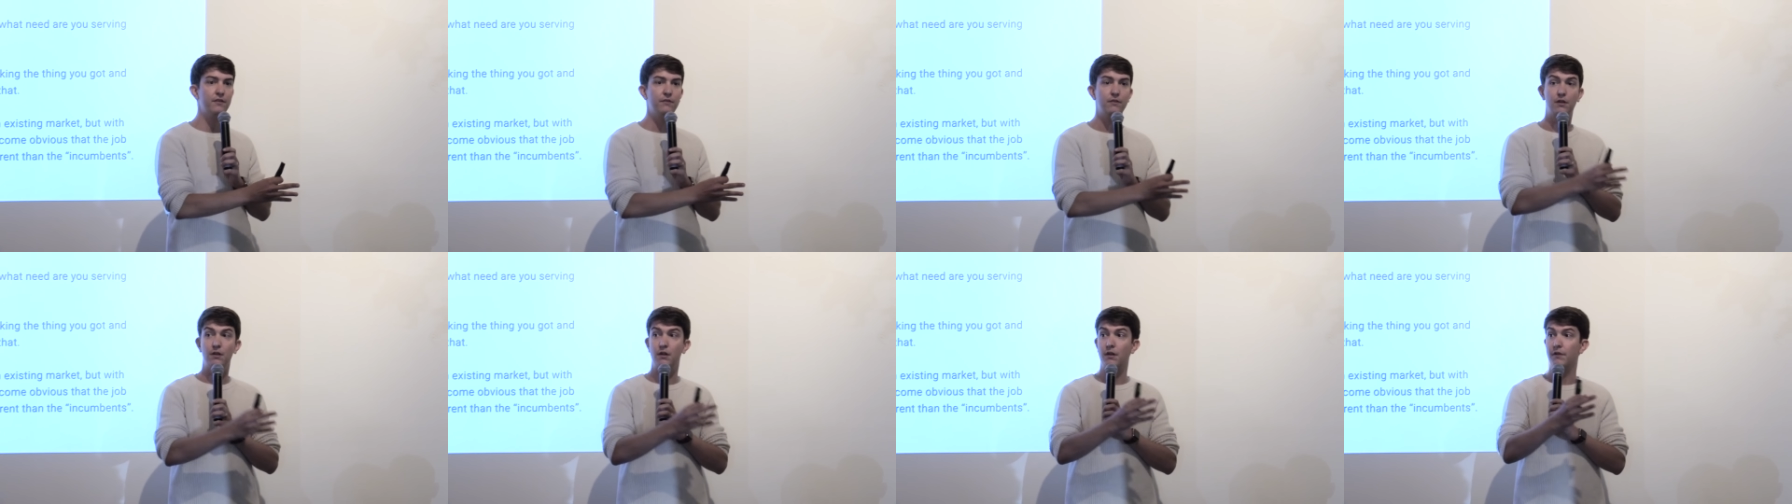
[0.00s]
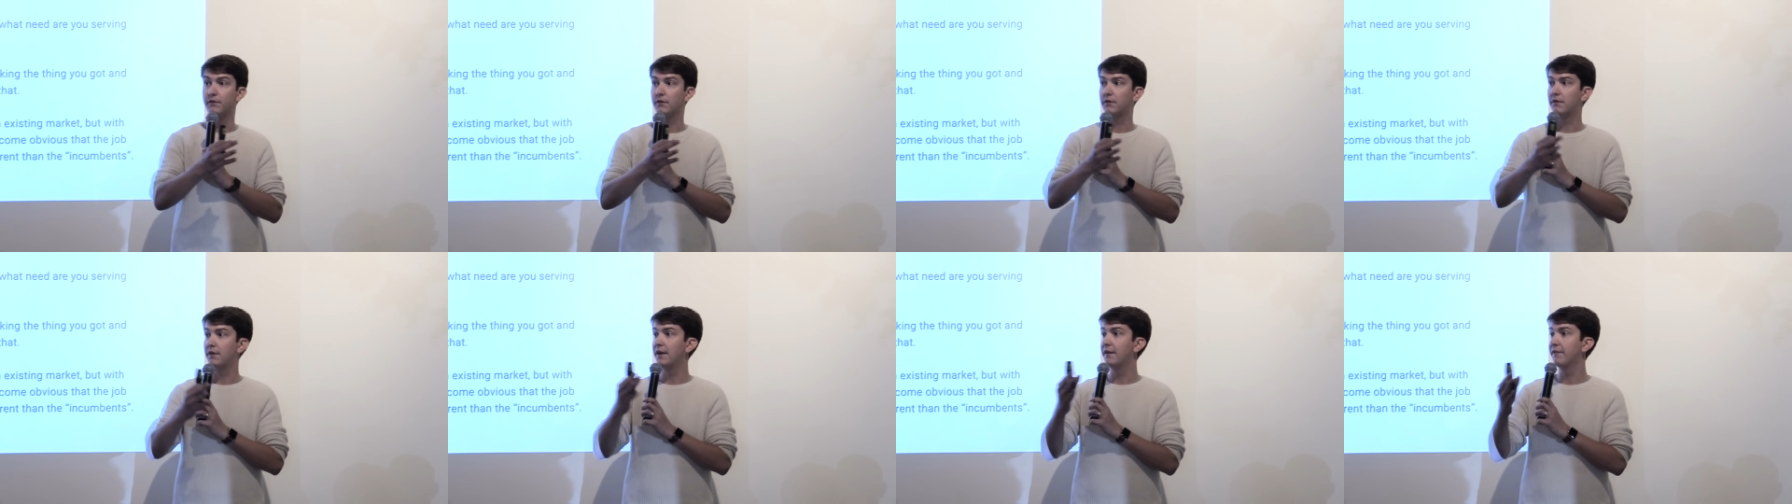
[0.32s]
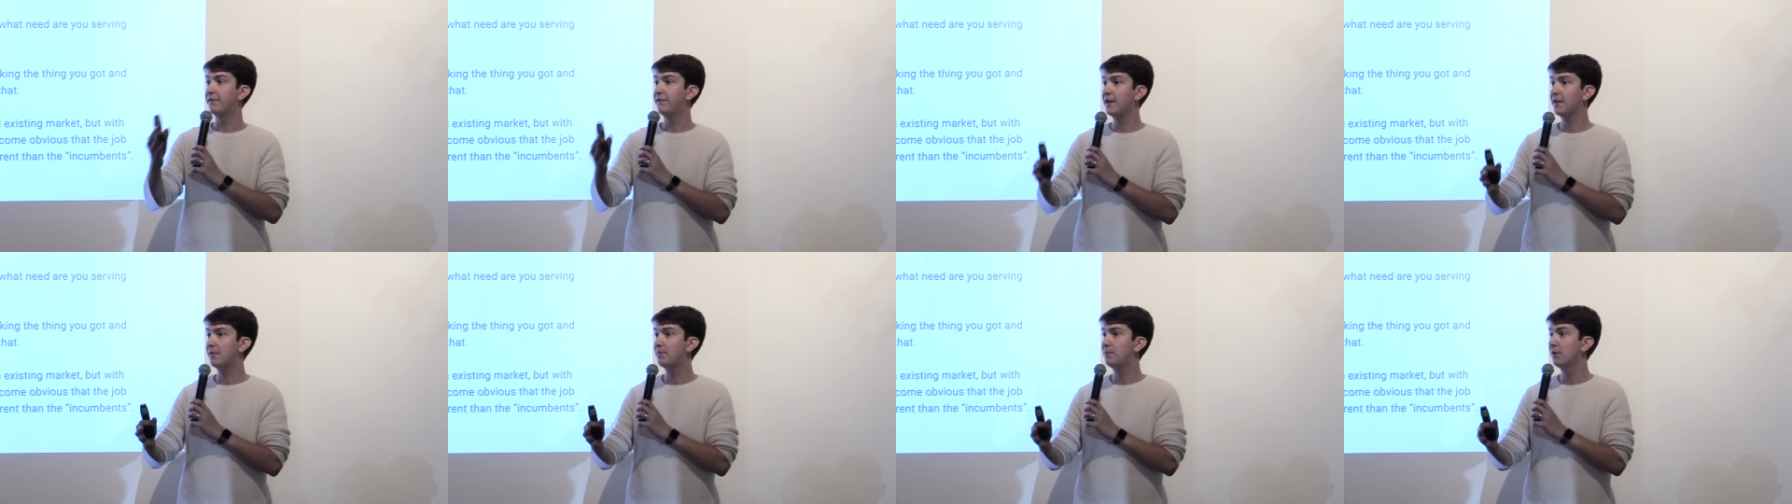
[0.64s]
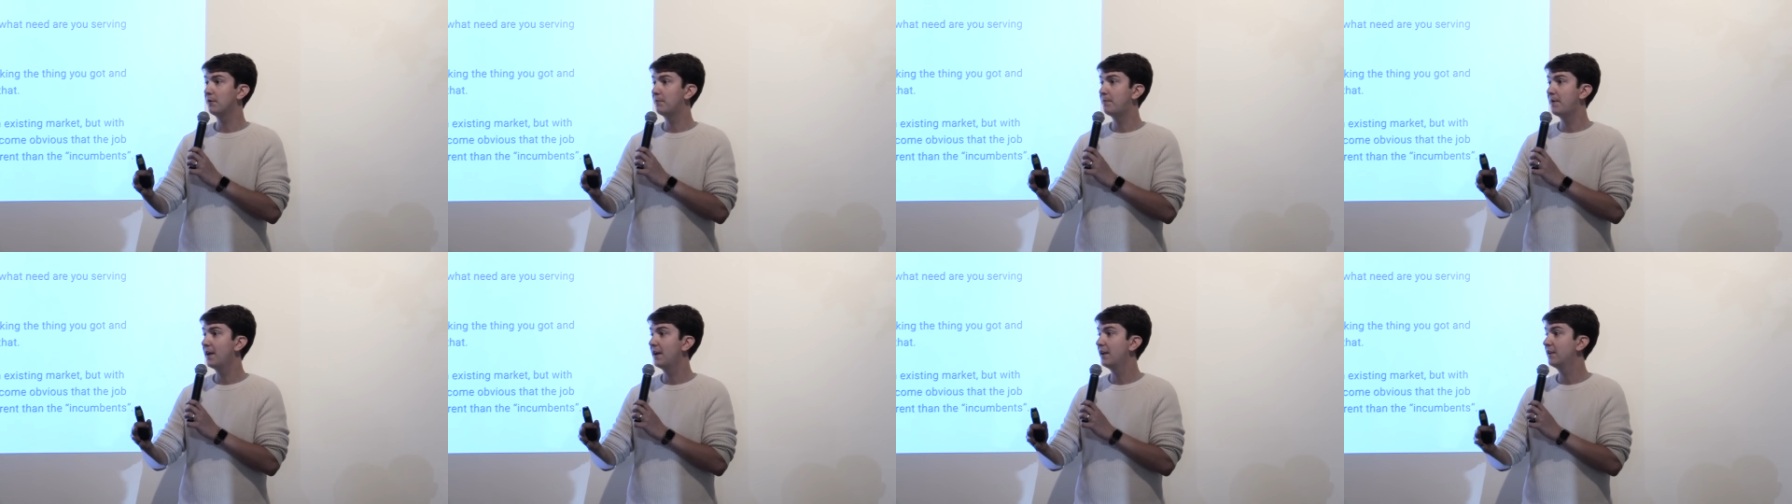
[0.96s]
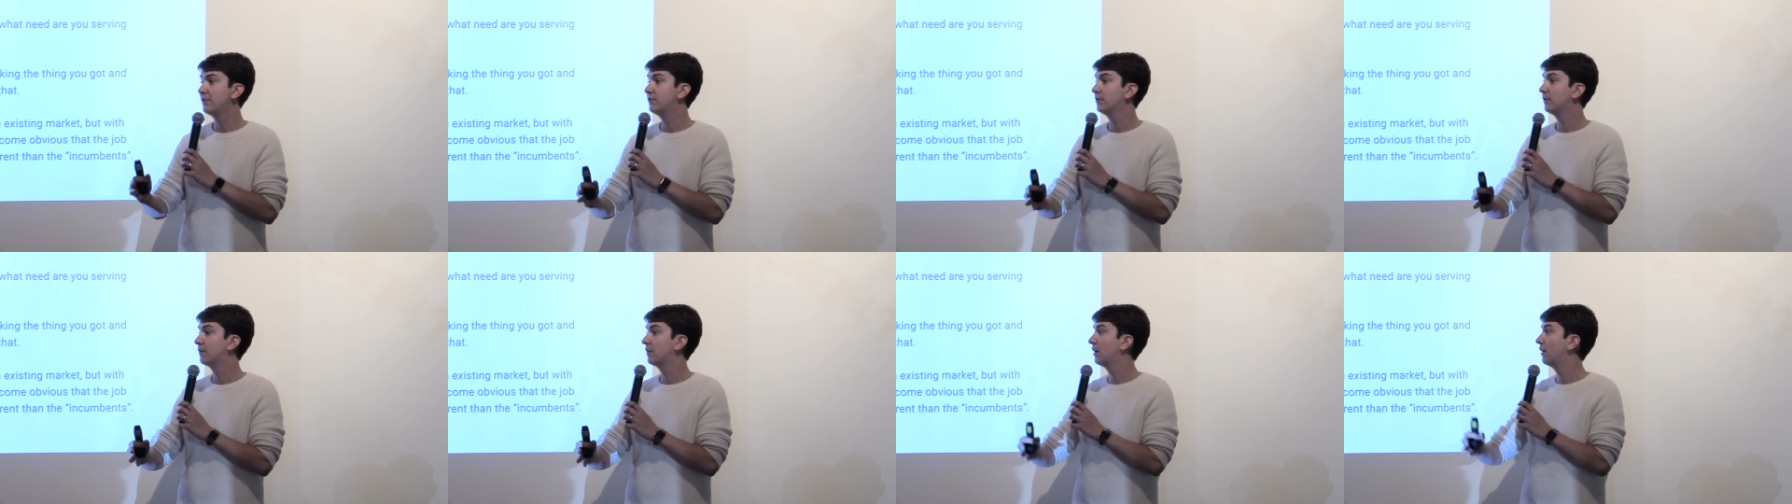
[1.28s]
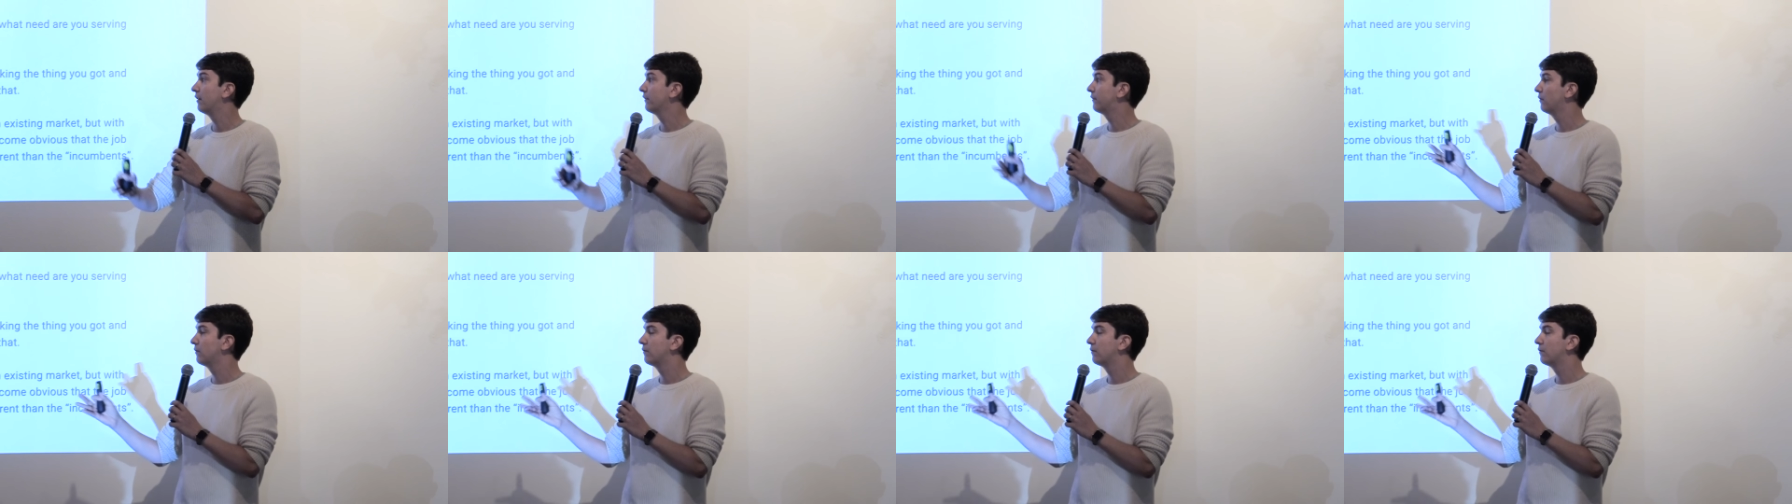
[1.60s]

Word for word: You could also create a Facebook page. You could also,